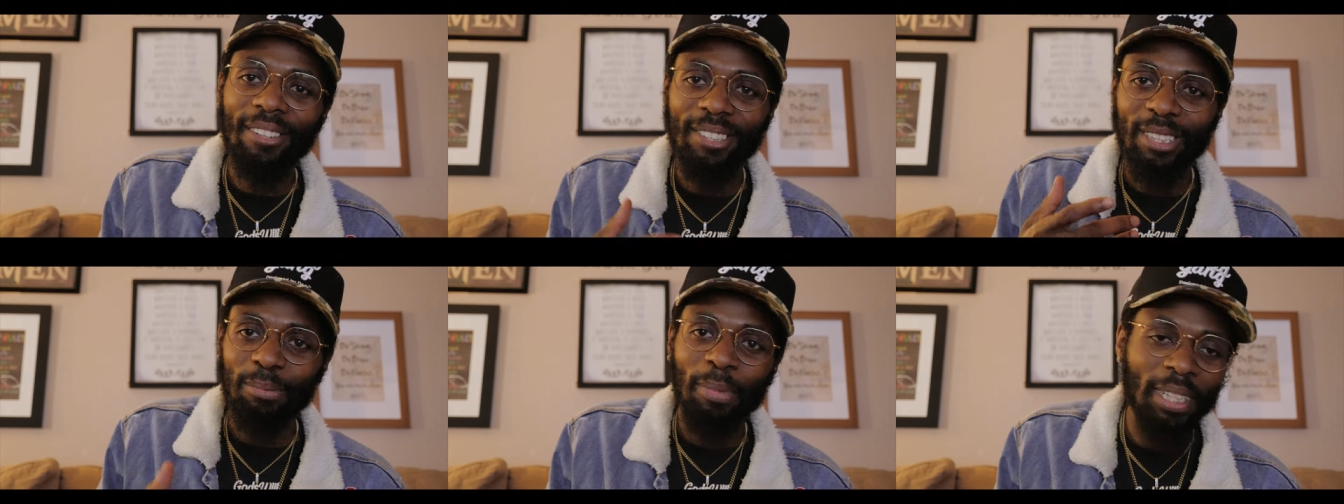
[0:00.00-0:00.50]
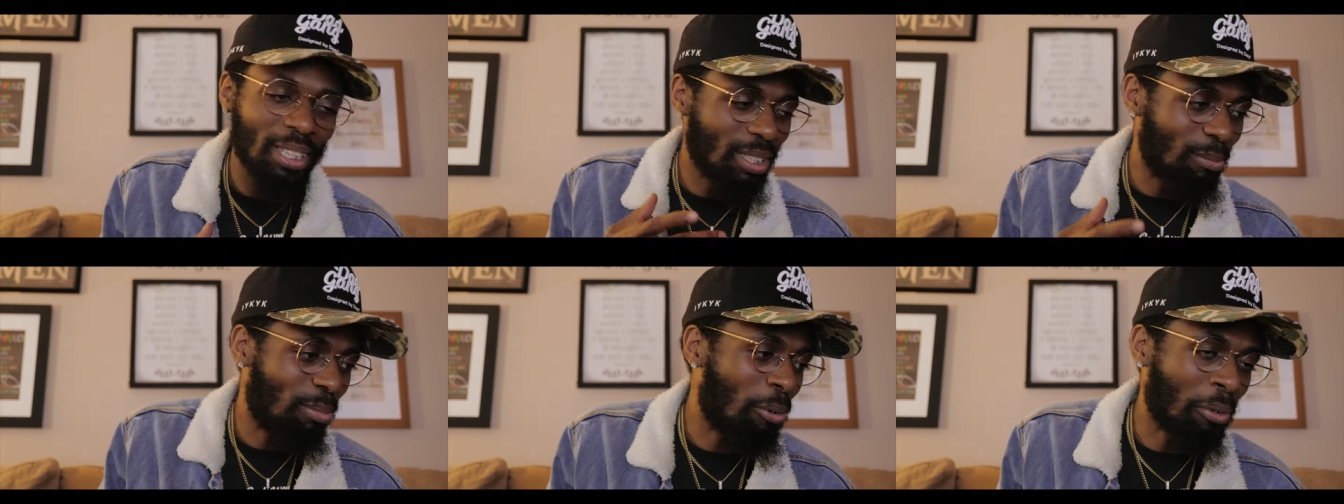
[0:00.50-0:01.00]
us as men,
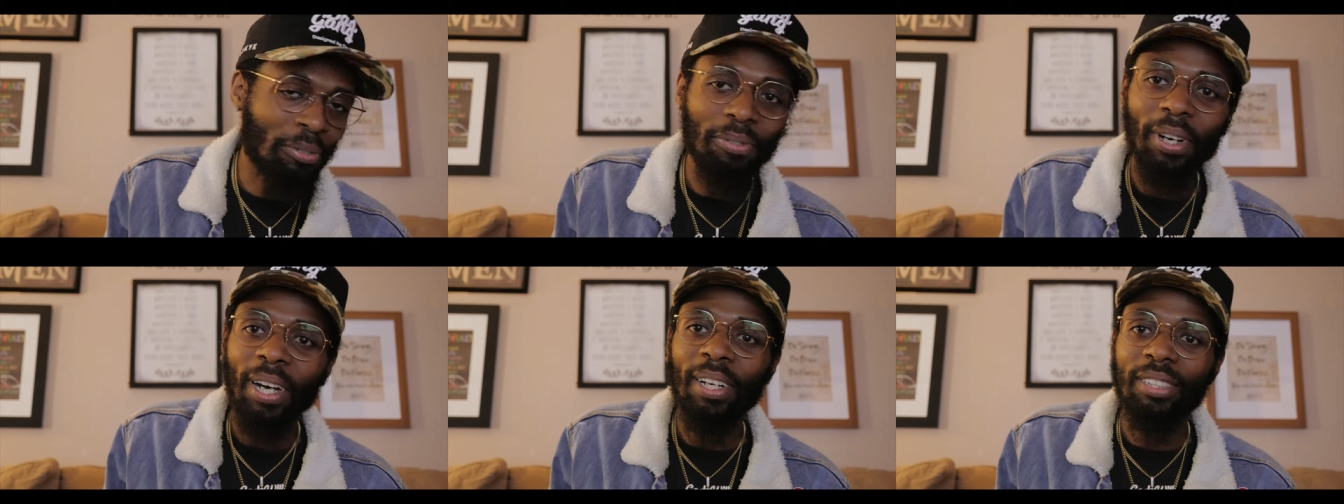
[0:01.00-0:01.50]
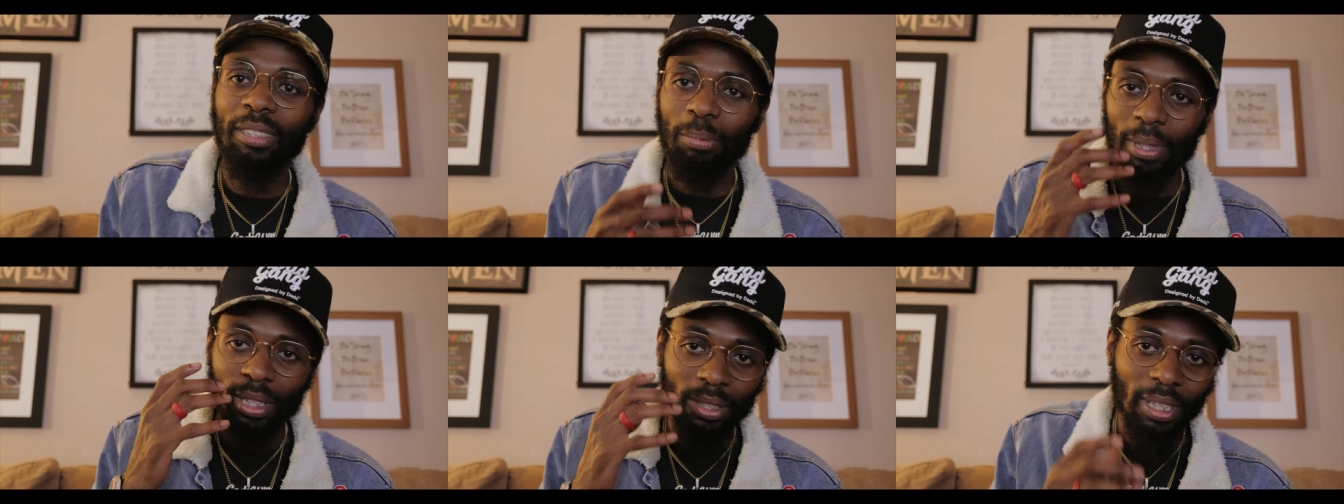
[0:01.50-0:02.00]
it's important for us to
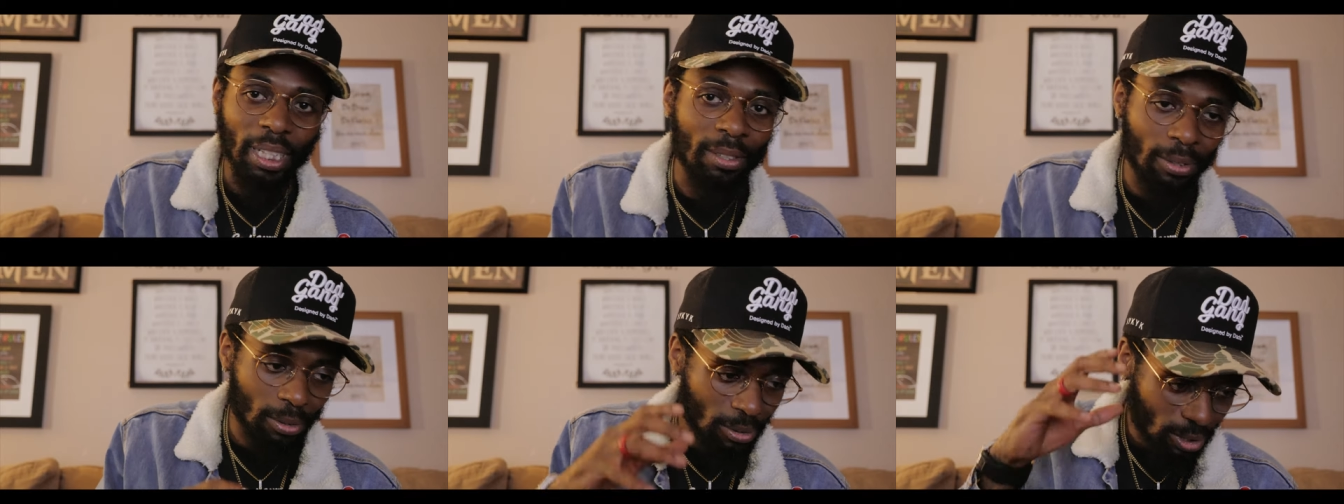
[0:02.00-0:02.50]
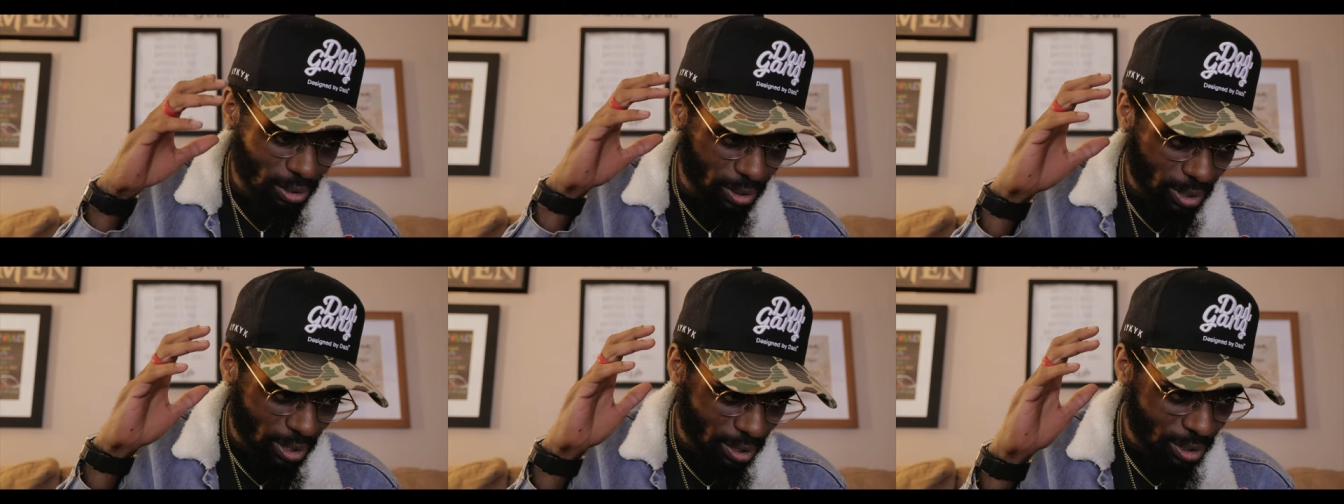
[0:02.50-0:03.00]
be the leaders
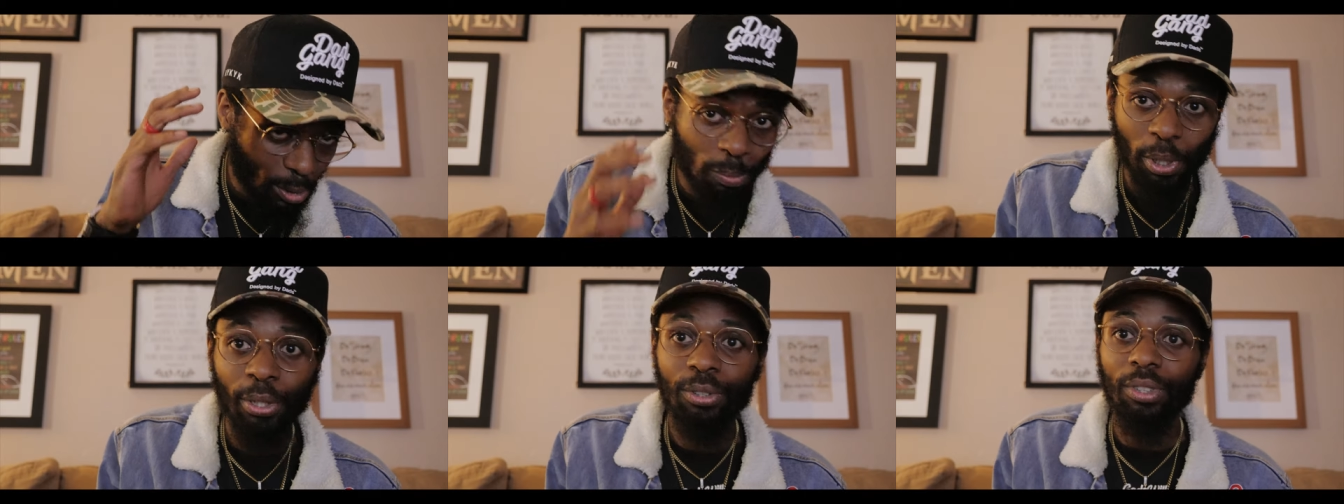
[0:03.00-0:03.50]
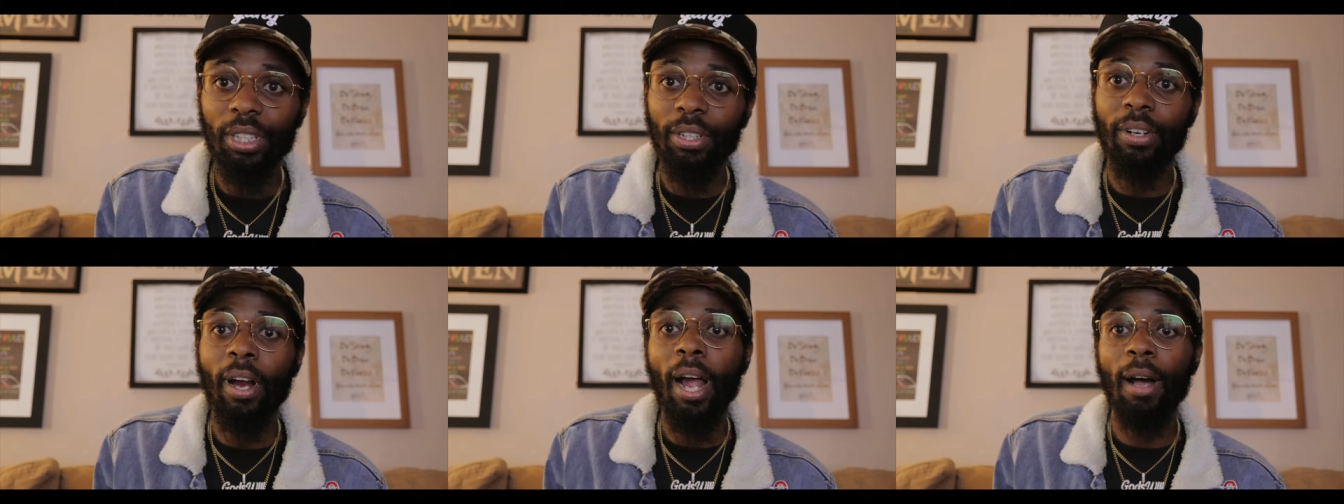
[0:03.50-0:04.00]
spiritually
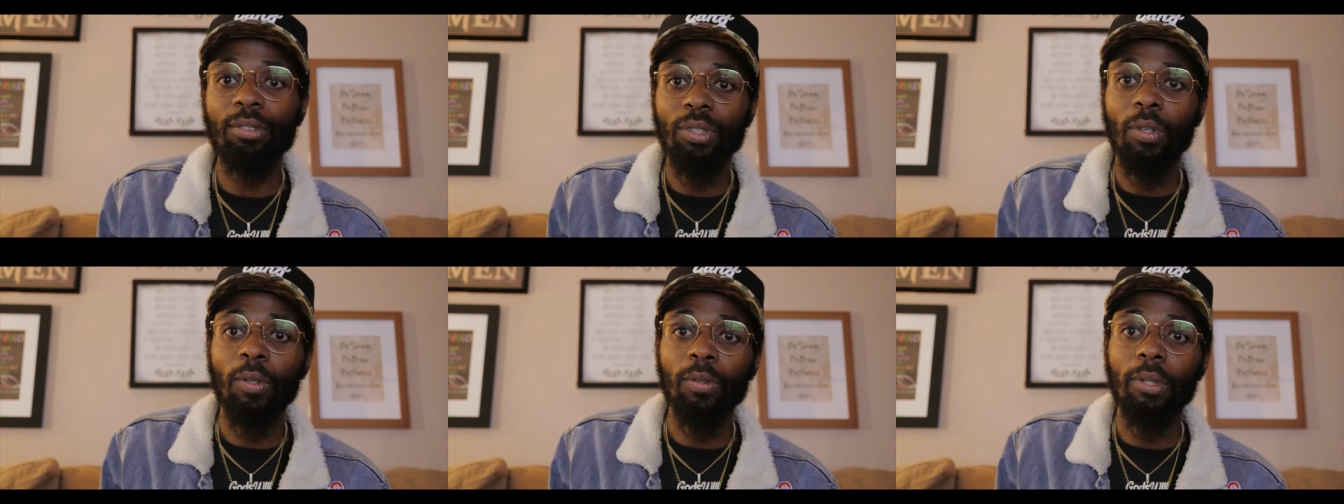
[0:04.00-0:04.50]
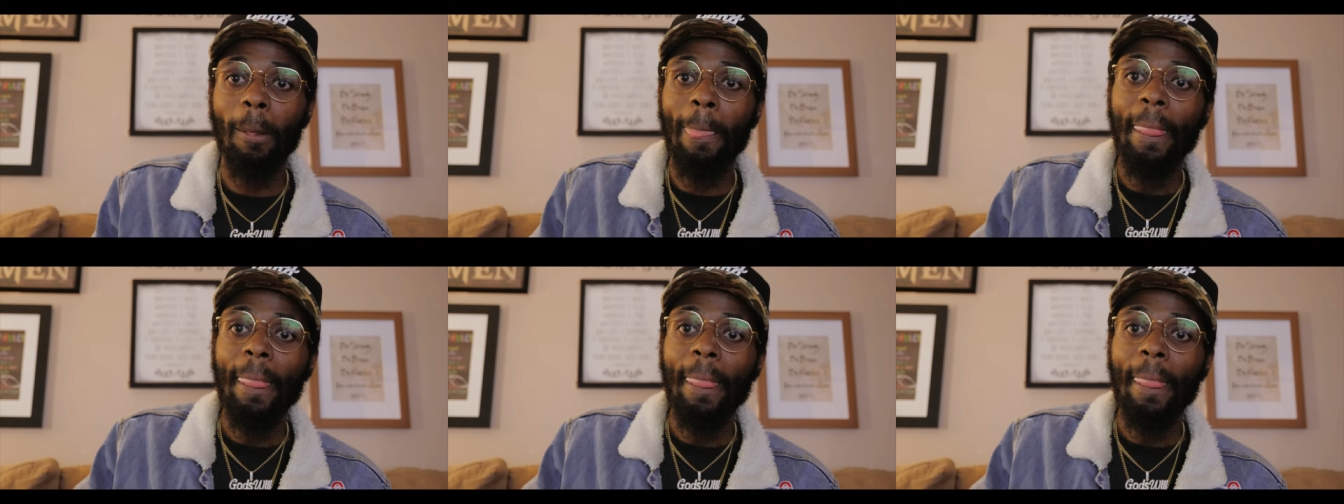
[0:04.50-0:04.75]
in our household.